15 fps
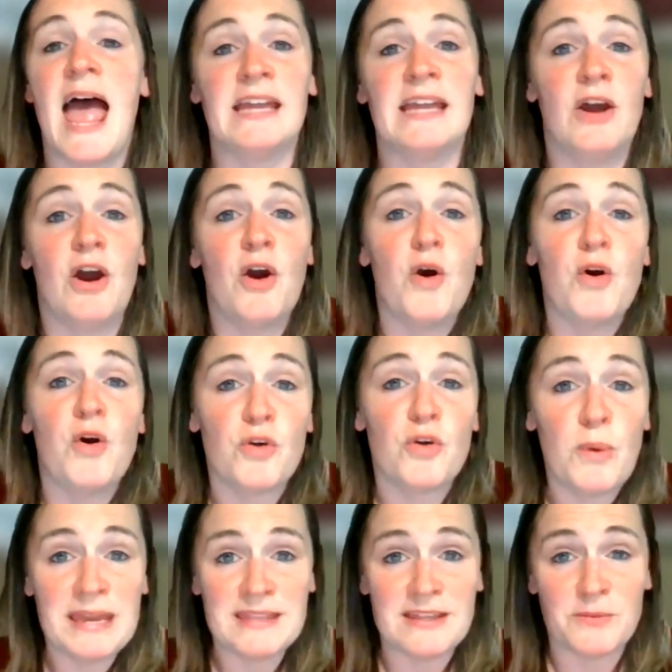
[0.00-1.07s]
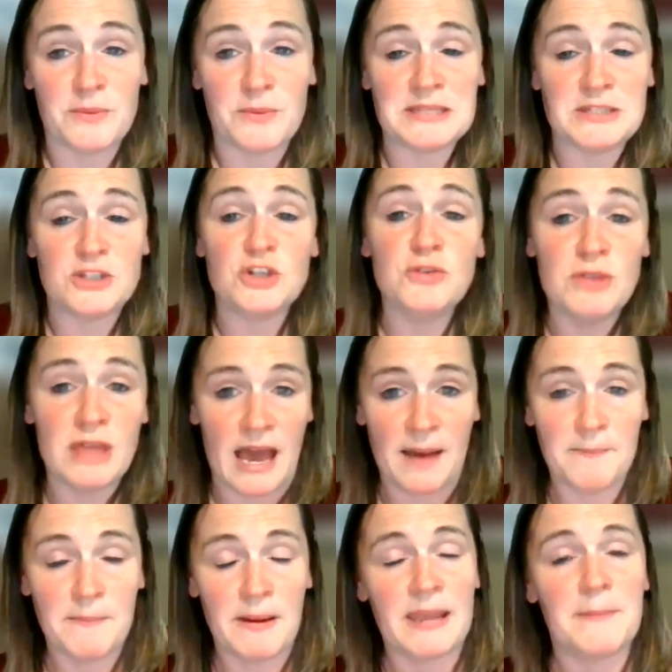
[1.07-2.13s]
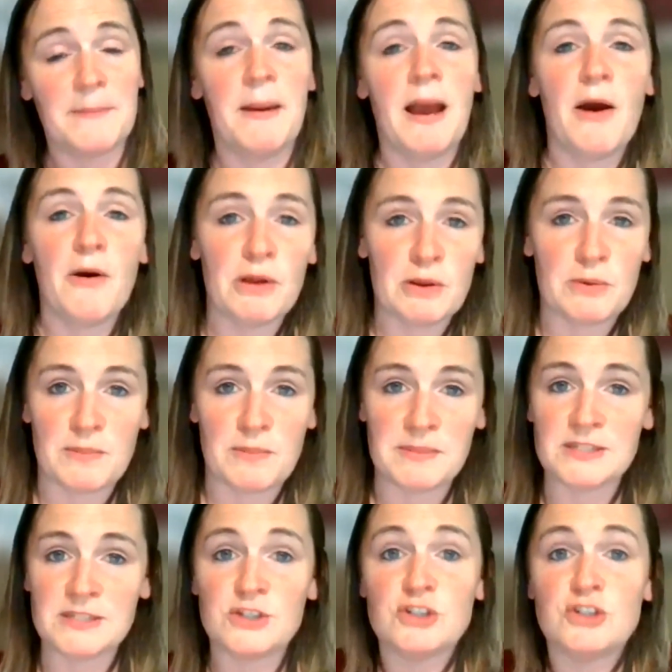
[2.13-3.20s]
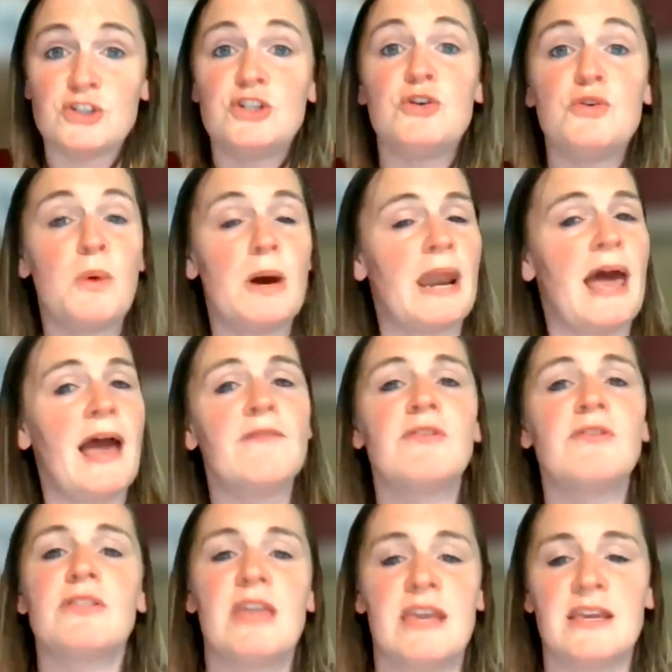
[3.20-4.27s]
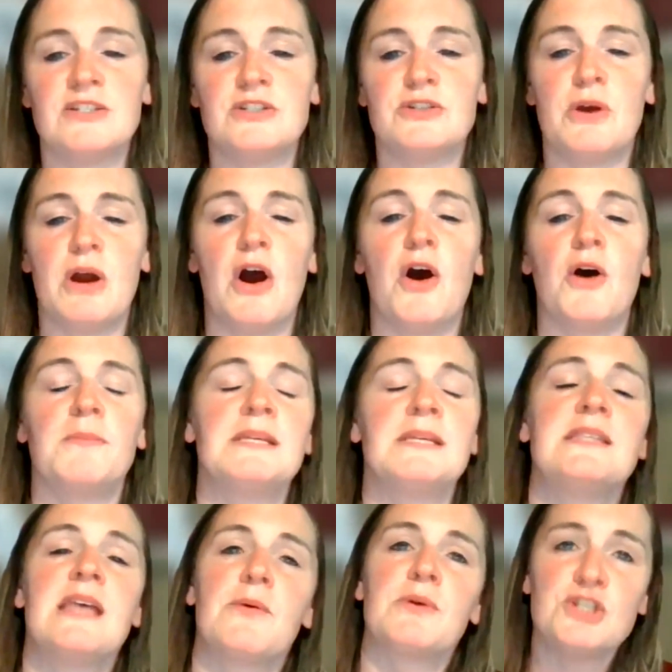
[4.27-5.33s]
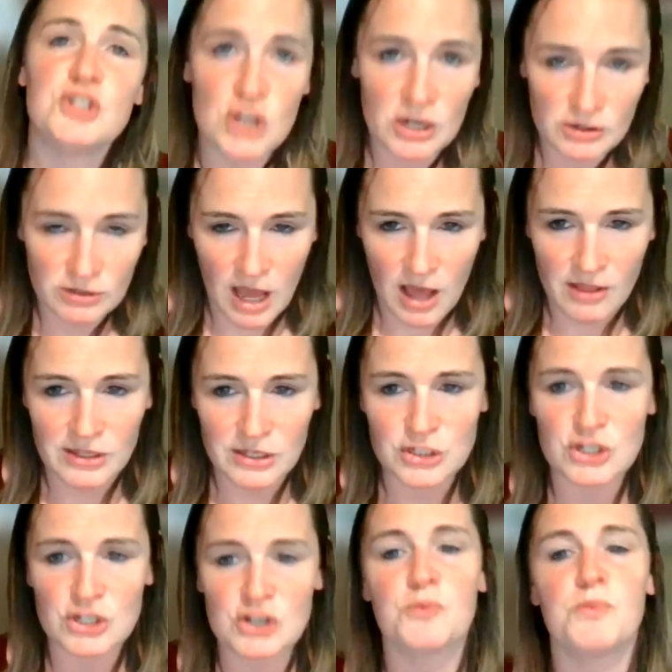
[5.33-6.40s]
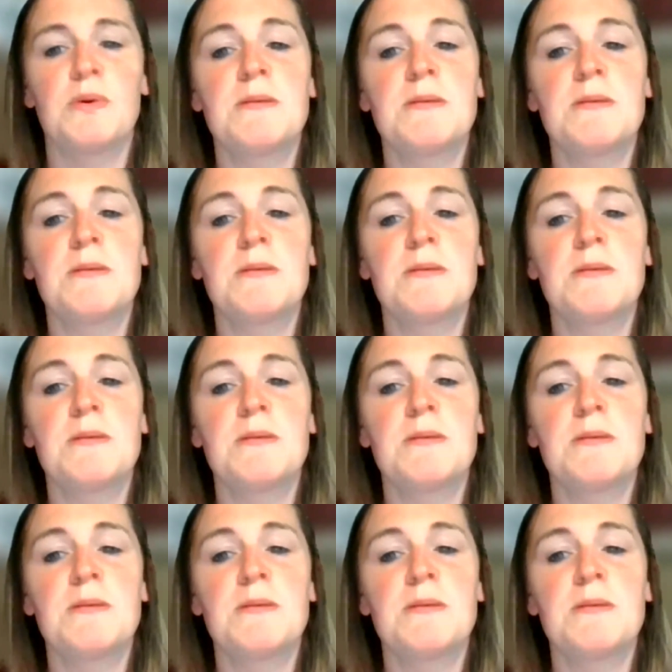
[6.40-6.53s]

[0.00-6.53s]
And the way that we do that by empowering women to do whatever they can do at home is that we share knowledge,